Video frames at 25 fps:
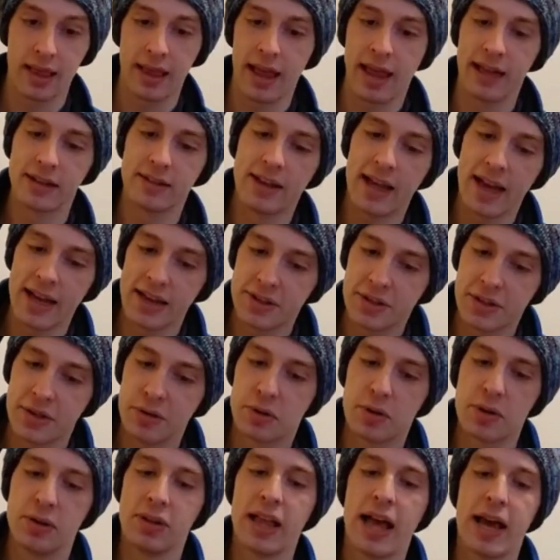At last you
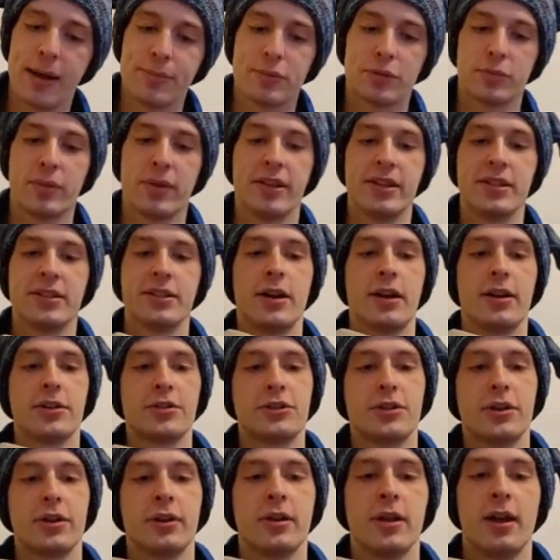collapse with
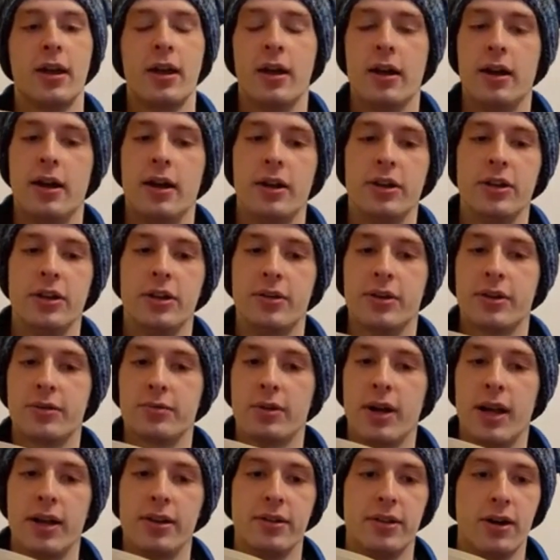exhaustion. You can
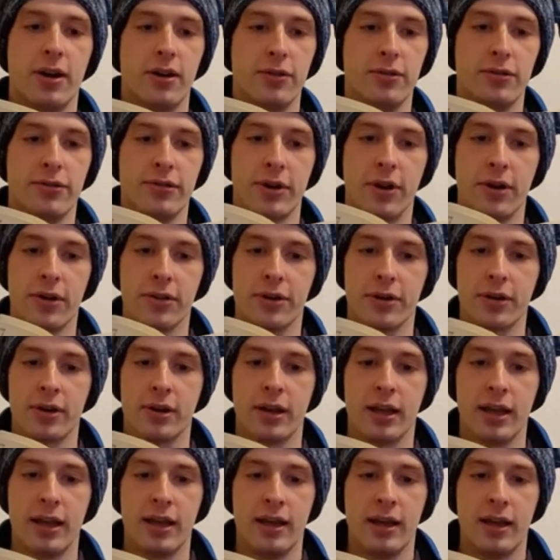run no farther.
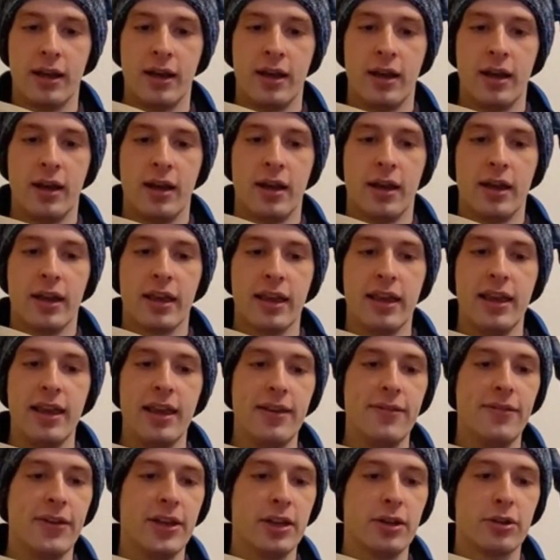
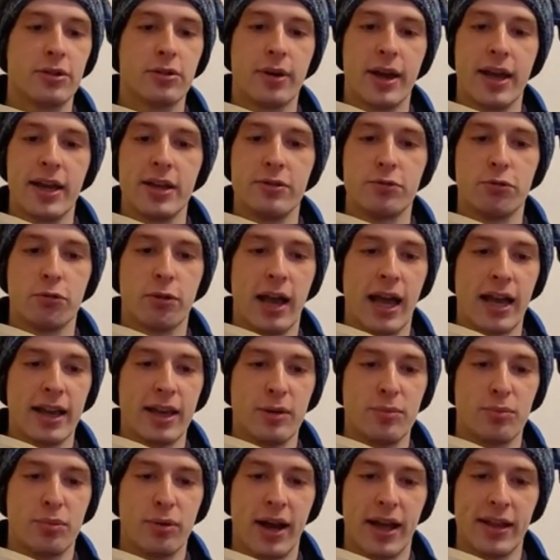Heaving great
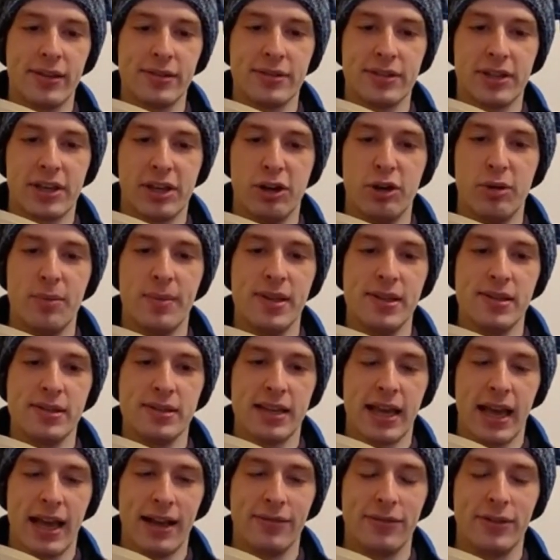ragged breaths, humans,
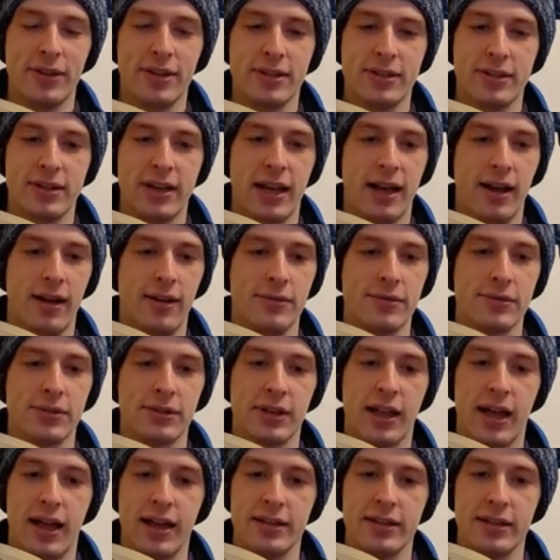halflings, and elves
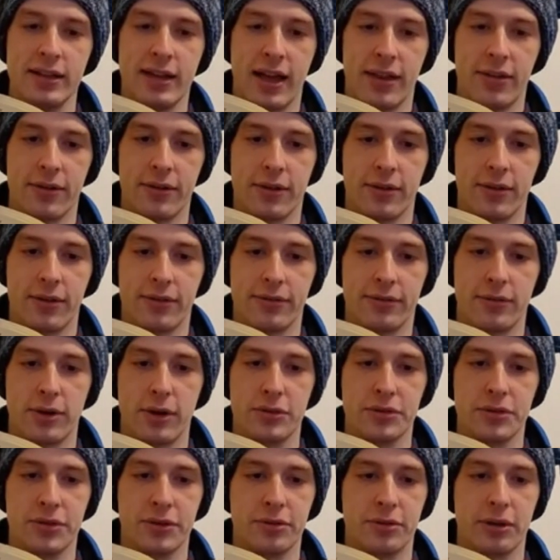lie together on the
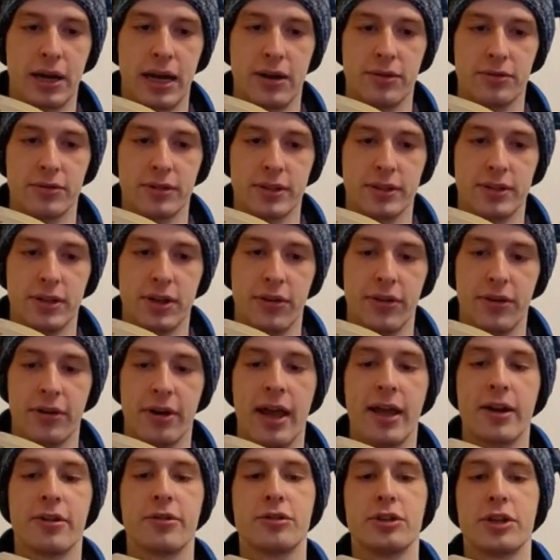frozen ground until their
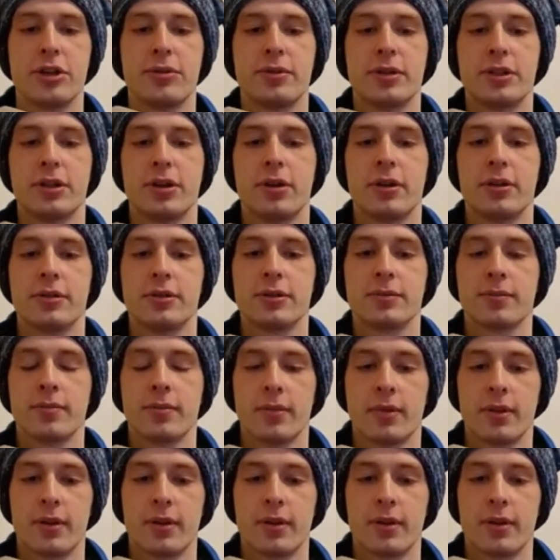energy returns.